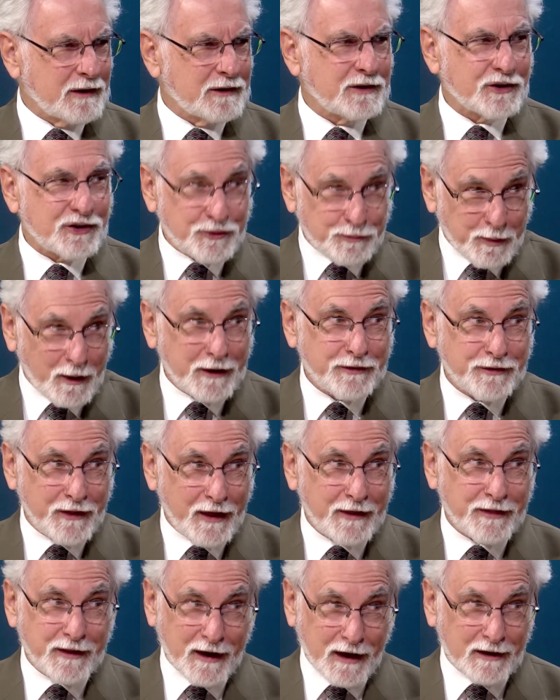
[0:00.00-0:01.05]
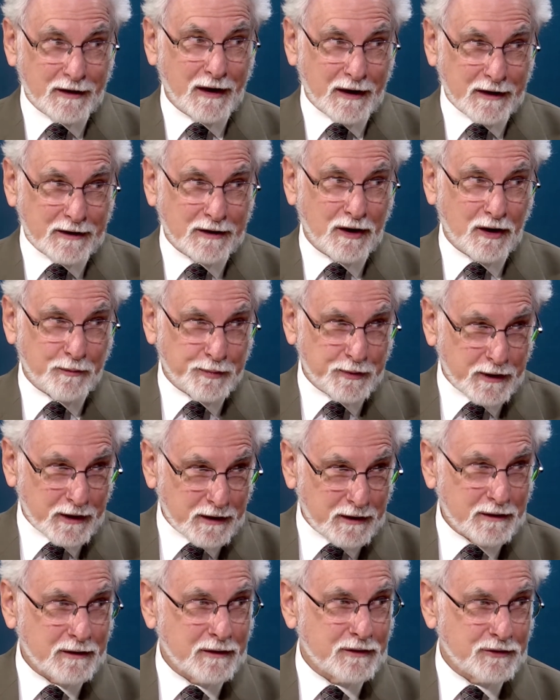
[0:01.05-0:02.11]
Despite that, the online
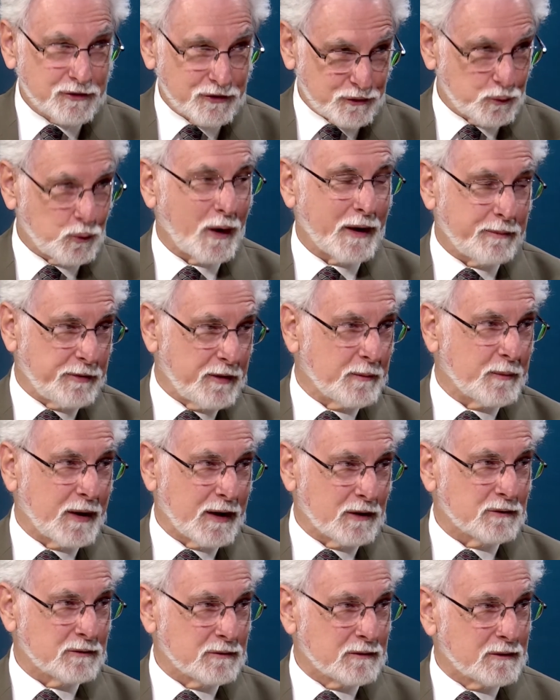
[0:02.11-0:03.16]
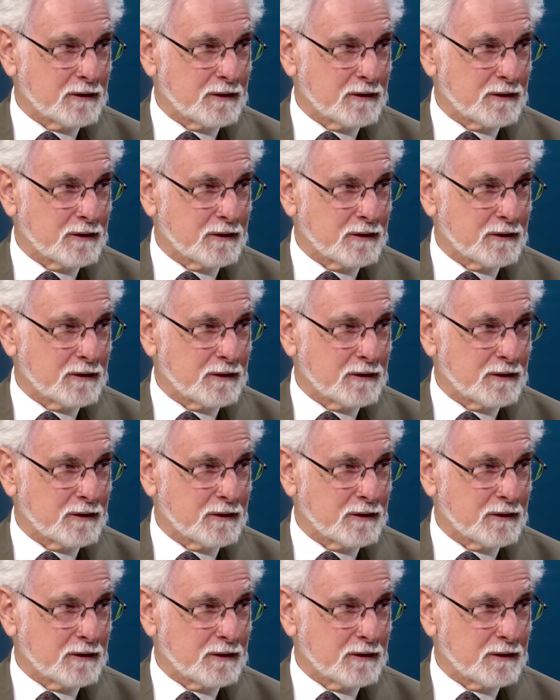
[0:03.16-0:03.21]
company just wiped them out.